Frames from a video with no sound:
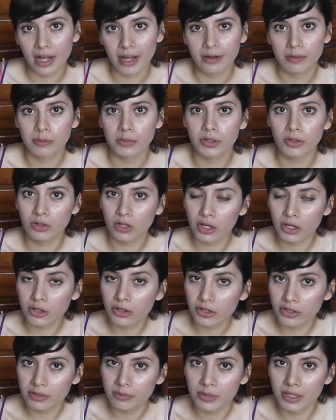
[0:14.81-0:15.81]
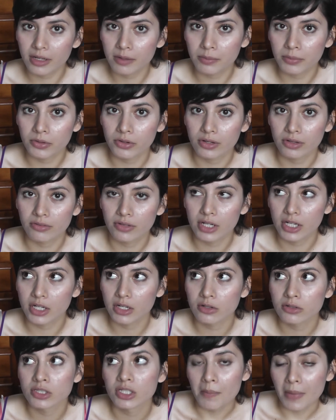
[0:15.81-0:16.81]
I'm no longer going to be uploading
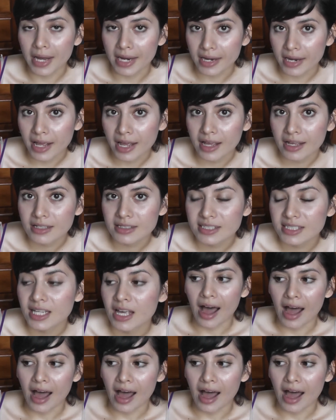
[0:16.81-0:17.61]
videos Mondays.